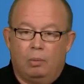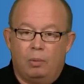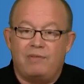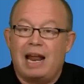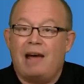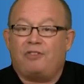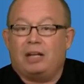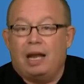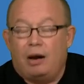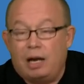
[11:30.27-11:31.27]
We've got to have
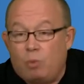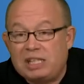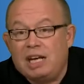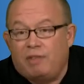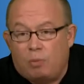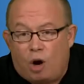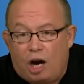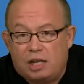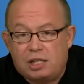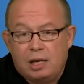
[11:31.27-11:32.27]
clarity. What's even
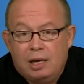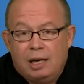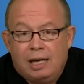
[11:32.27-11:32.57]
worse